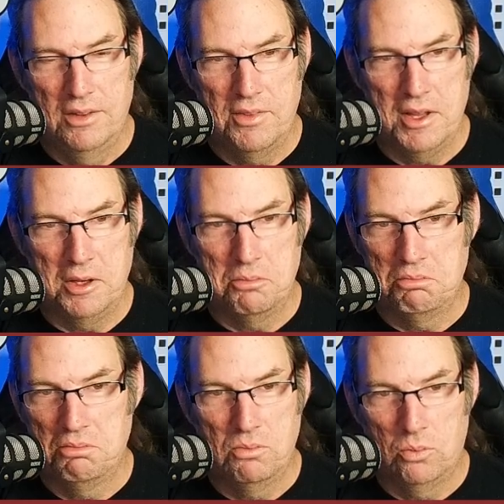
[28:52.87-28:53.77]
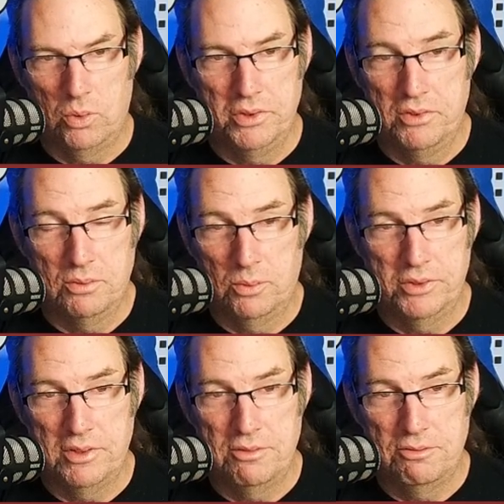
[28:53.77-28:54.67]
then once
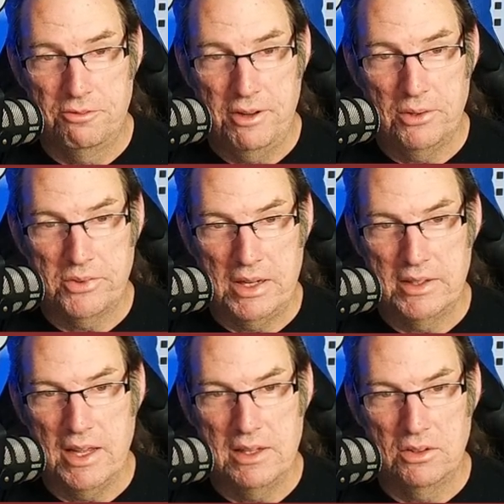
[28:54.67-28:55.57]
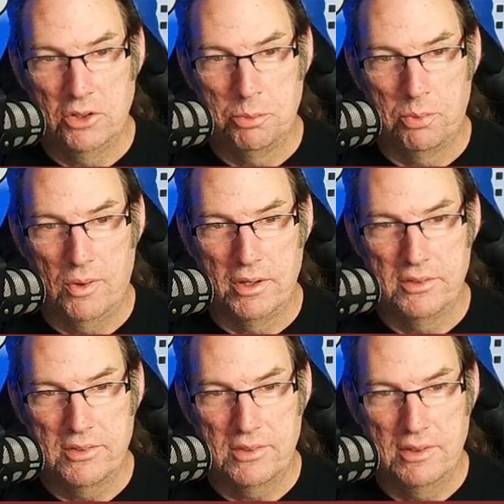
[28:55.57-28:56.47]
it fails out of that loop
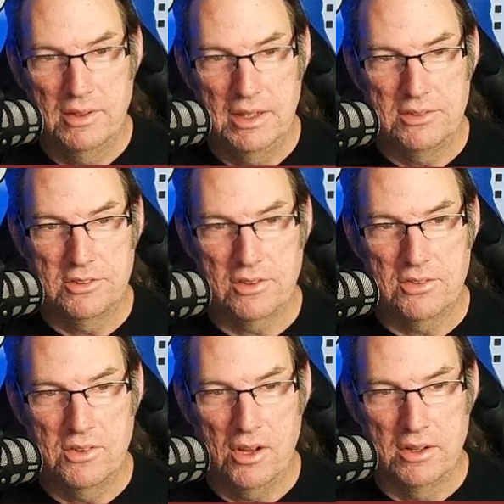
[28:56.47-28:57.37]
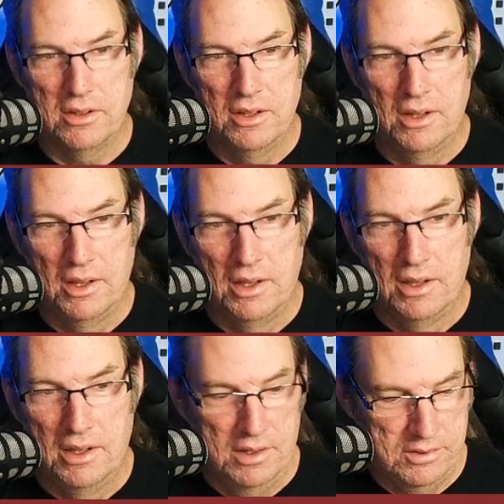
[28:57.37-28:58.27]
once, it's just done.
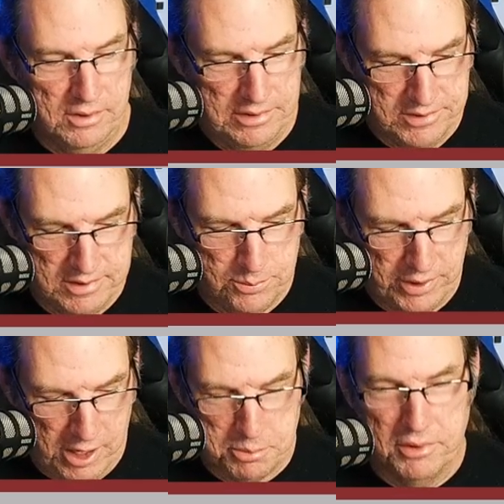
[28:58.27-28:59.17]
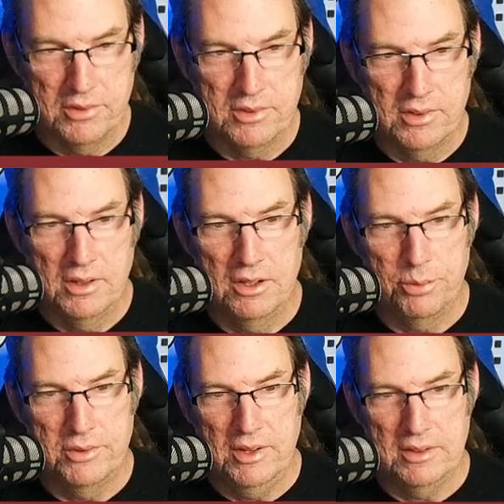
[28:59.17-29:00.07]
So let's see what happens if
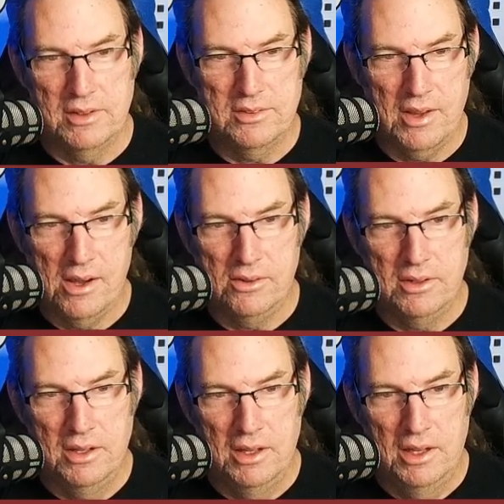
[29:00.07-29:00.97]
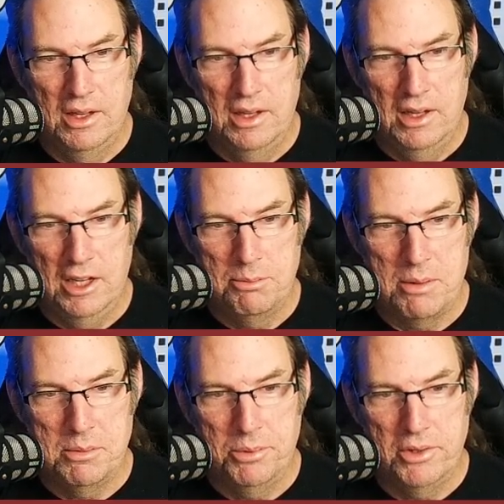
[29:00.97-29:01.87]
we take this out and
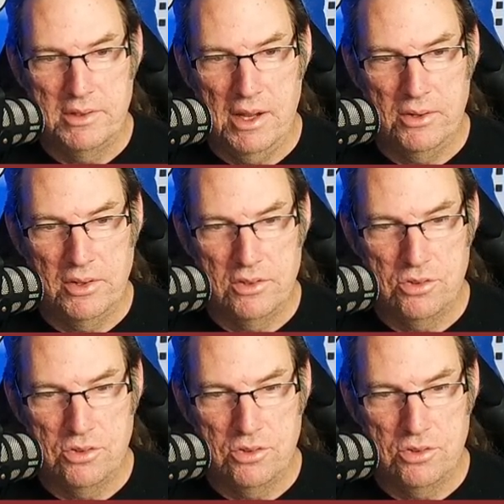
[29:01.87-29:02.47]
maybe put it down in the